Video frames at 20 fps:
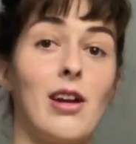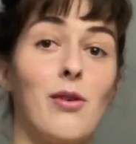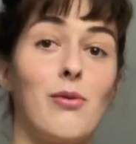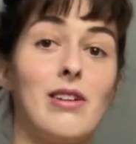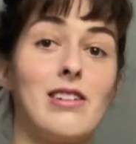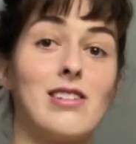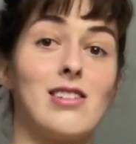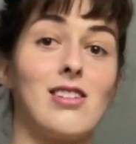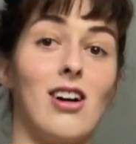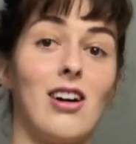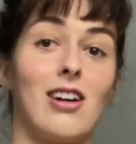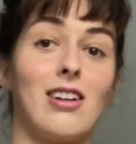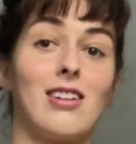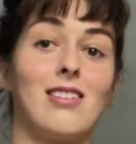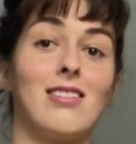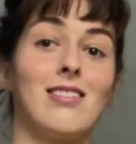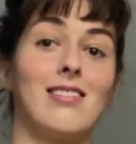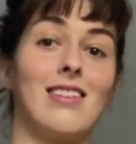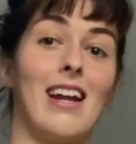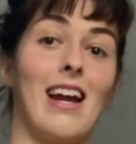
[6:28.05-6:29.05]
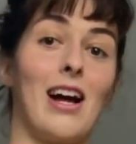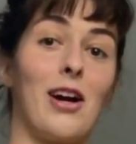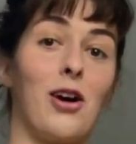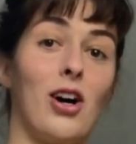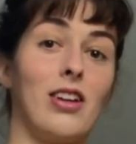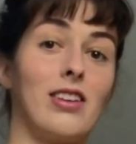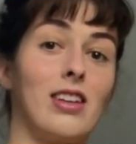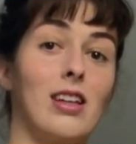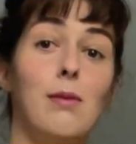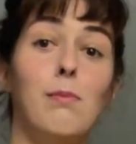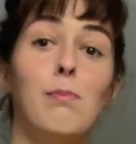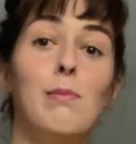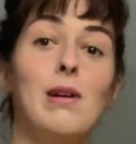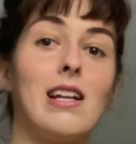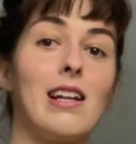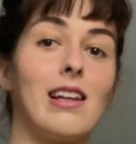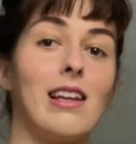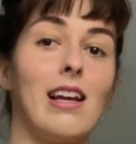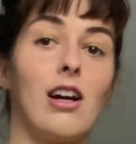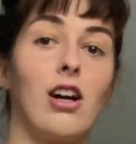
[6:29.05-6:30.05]
restocked. And I got
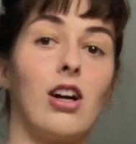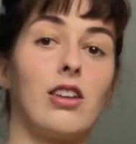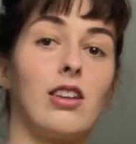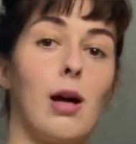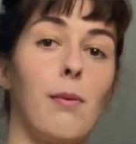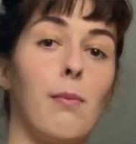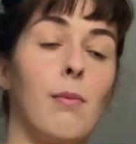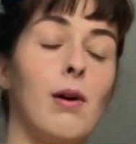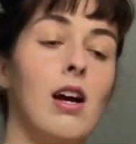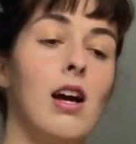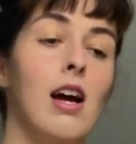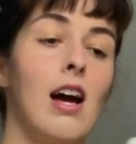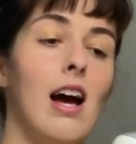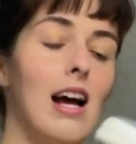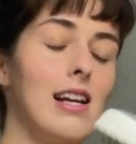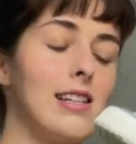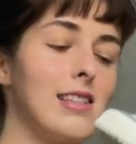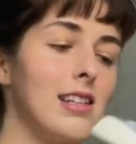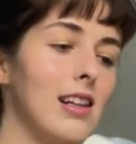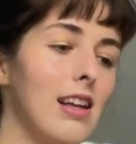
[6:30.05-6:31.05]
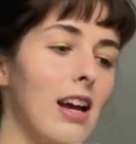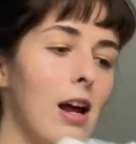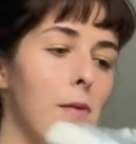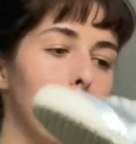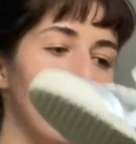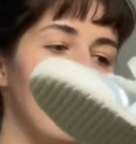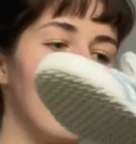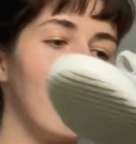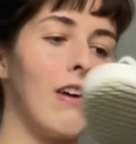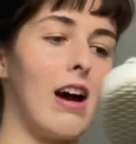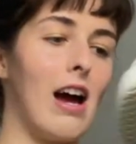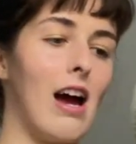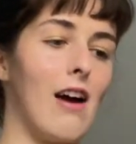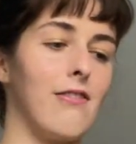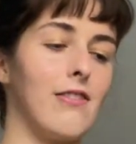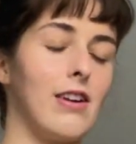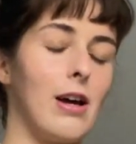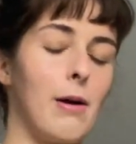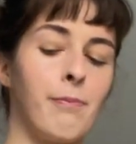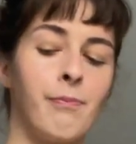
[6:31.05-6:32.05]
them. I still can't believe I have
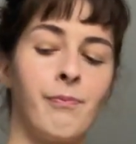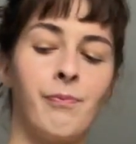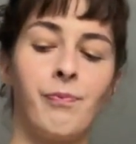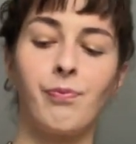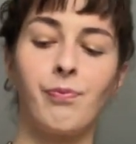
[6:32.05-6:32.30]
them.